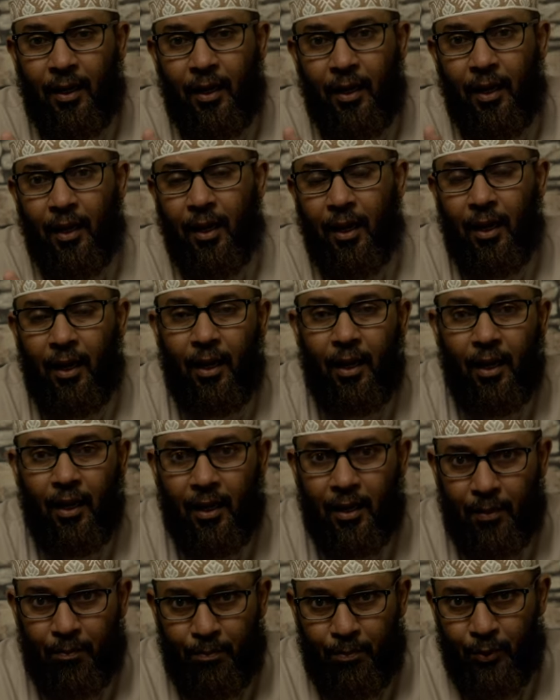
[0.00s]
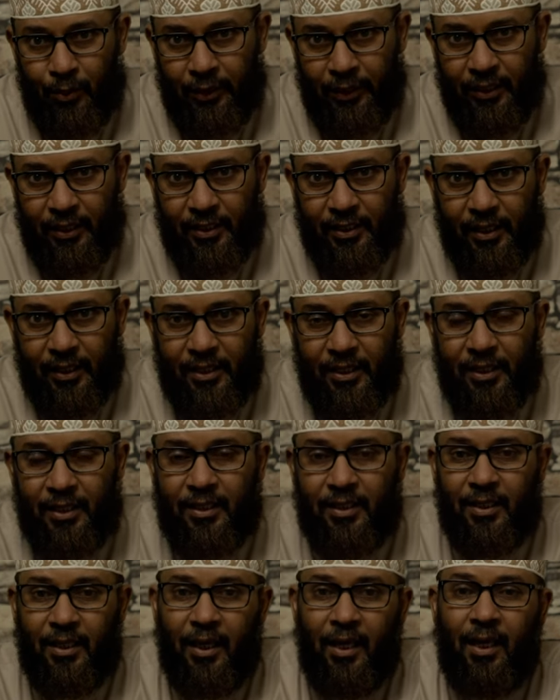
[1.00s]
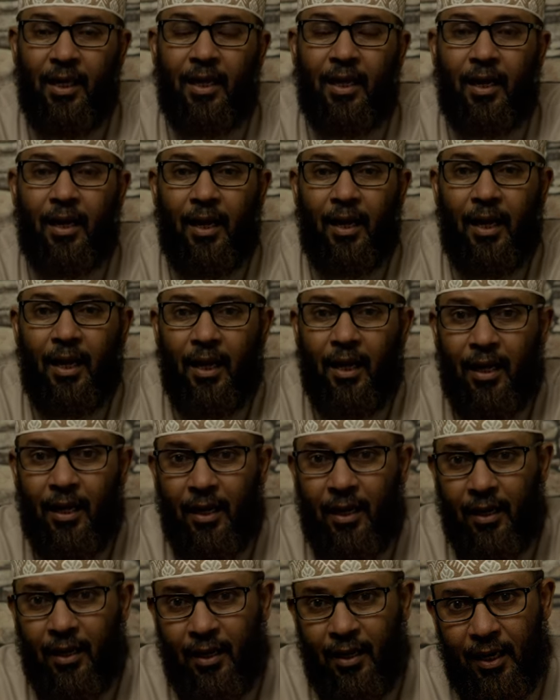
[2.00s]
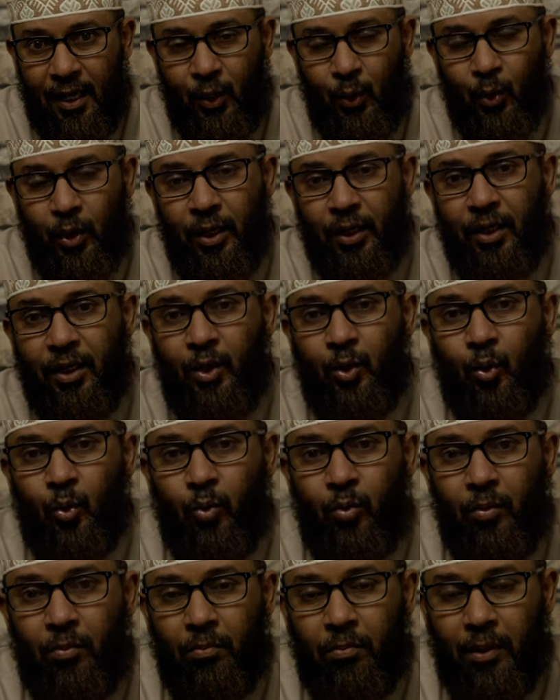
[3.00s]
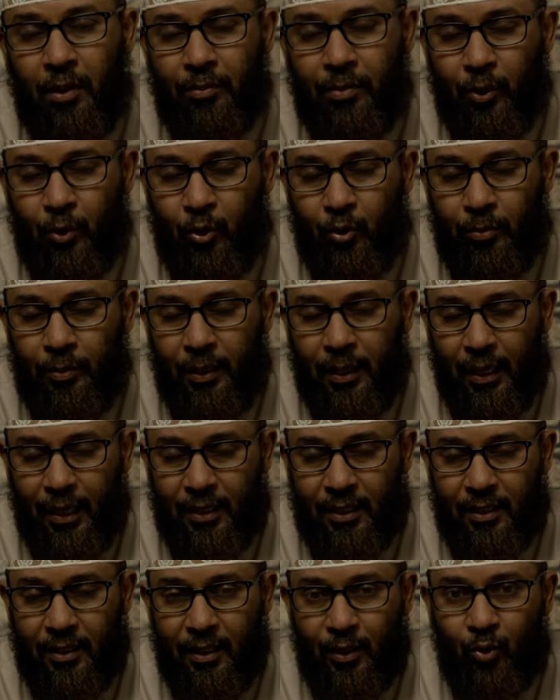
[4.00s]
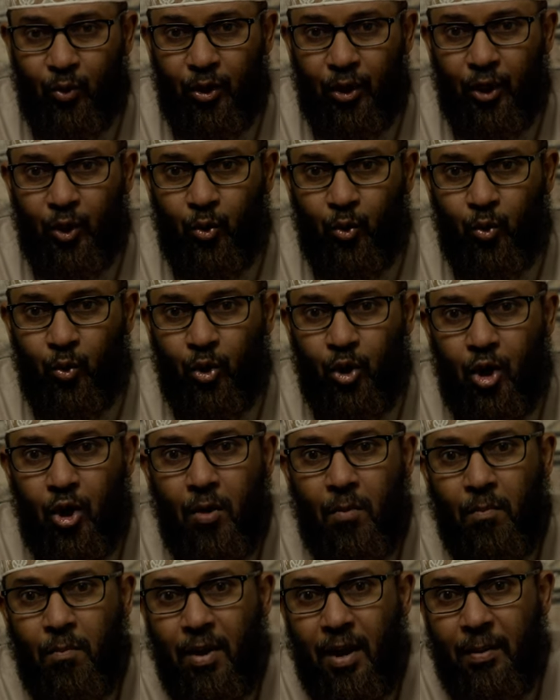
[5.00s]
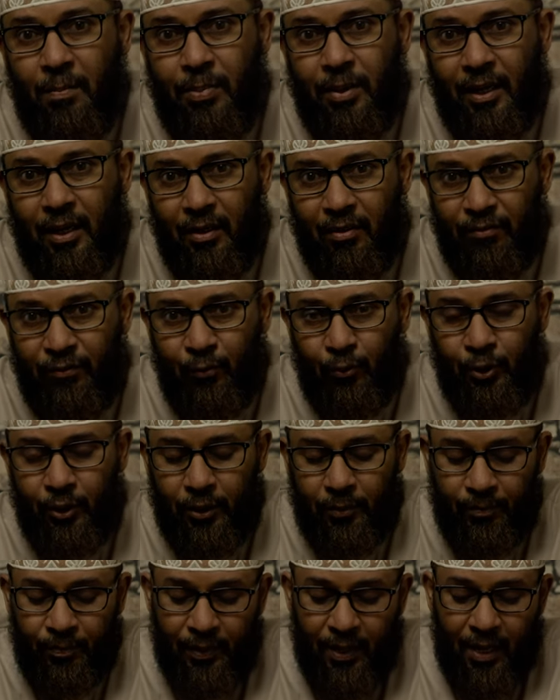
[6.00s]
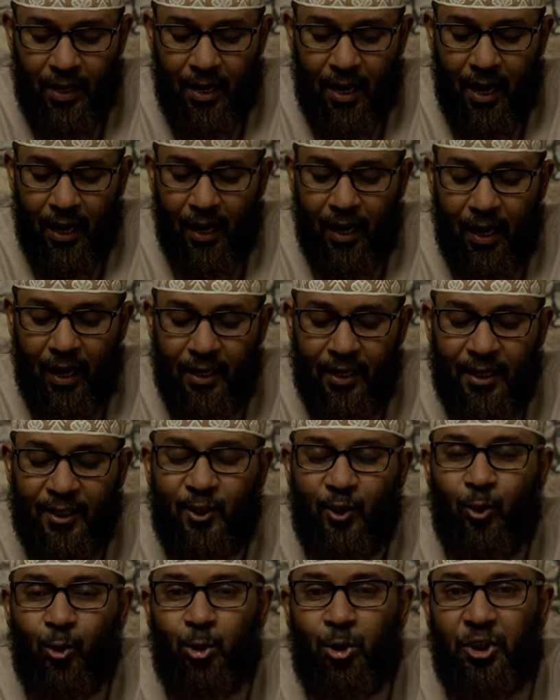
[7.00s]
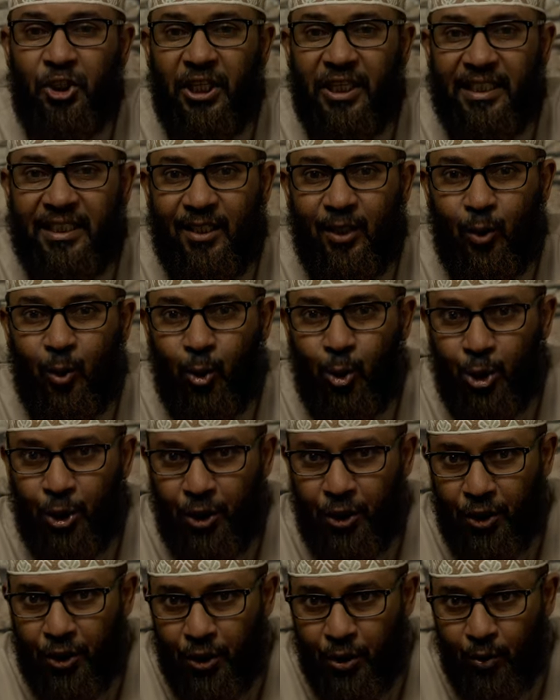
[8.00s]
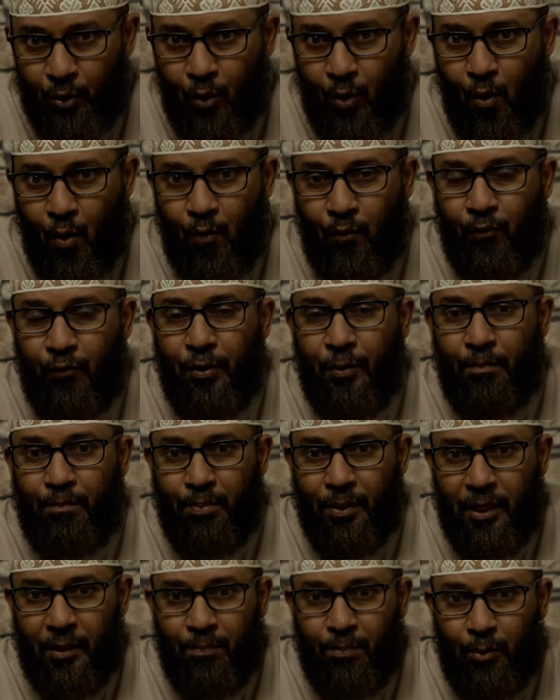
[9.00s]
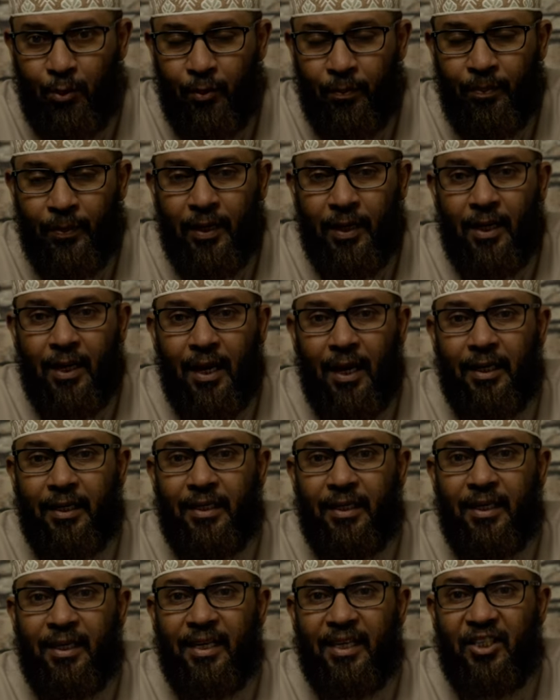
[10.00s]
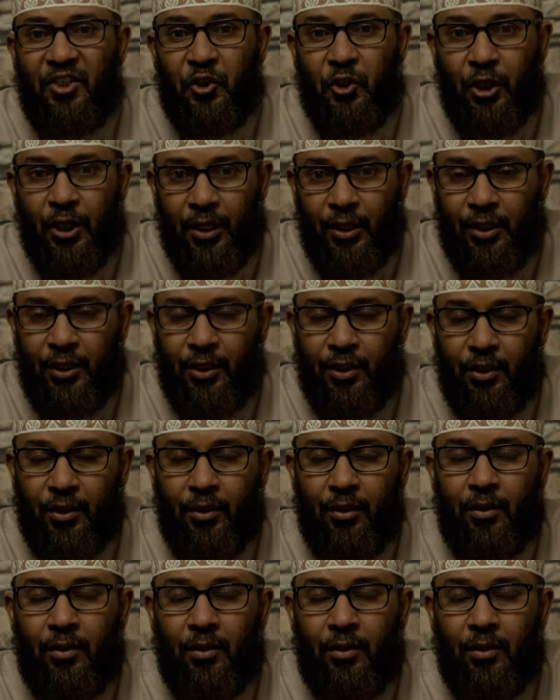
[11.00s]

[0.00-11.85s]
Allah Rabbul Izzah says, Inna Allah la yughayyiru ma biqawmin hatta yughayyiru ma bi anfusim. Allah does not change the condition of the people until they change